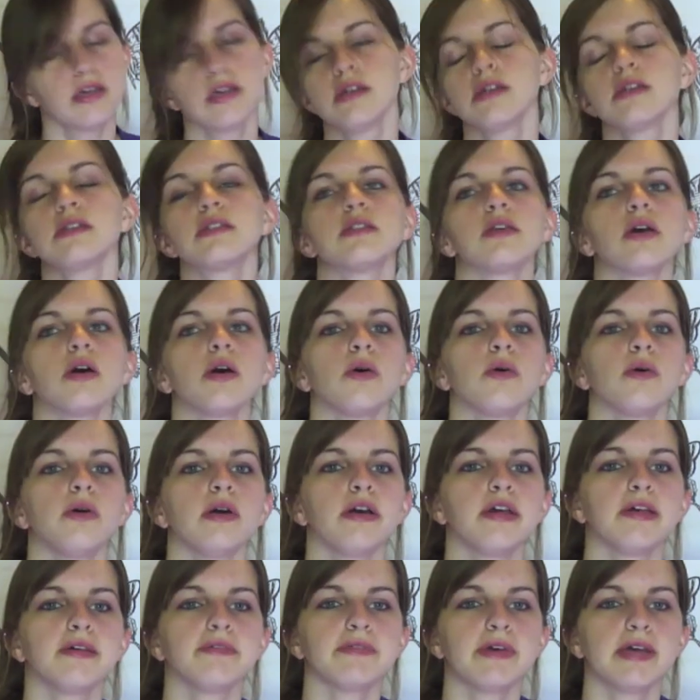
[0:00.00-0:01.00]
So
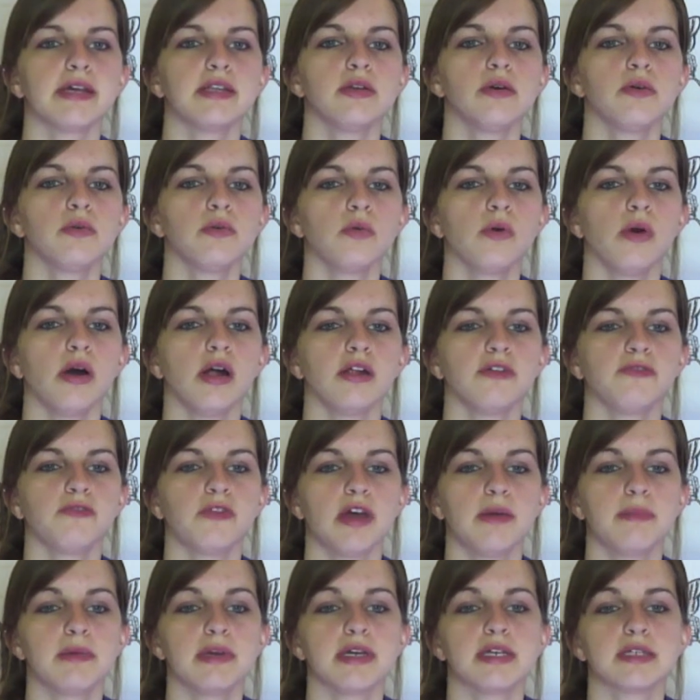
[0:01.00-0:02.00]
if I don't
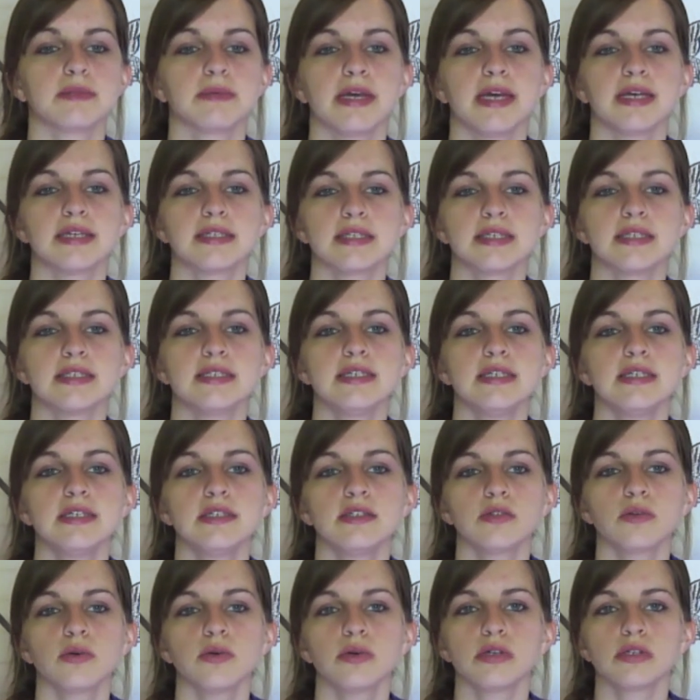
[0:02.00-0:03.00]
qualify because my SAT
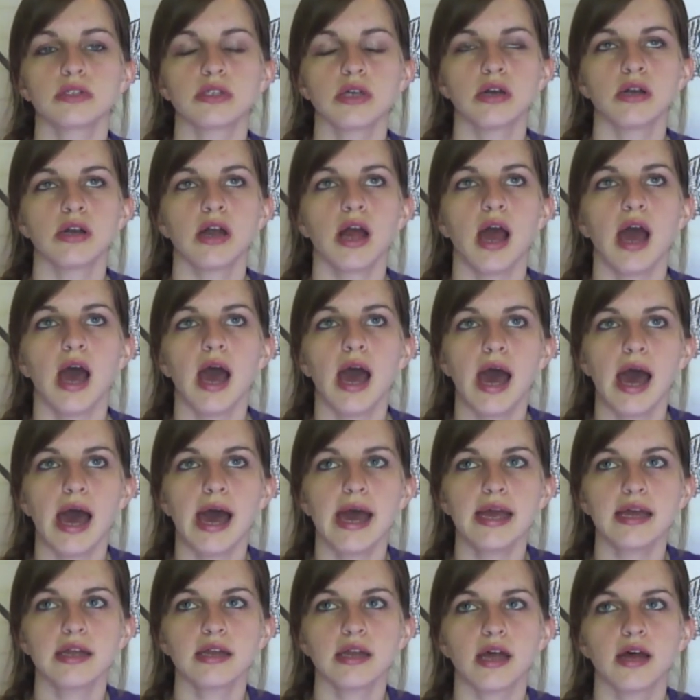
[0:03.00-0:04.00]
scores aren't
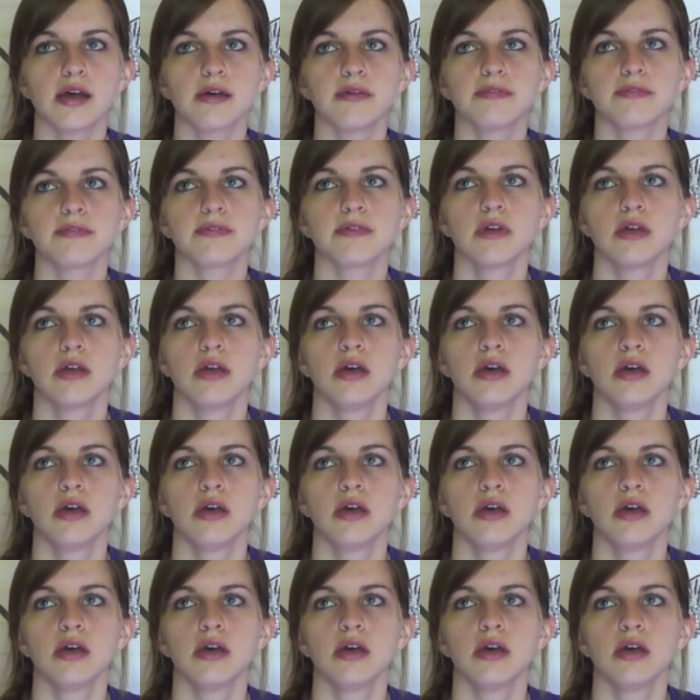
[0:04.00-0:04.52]
high enough,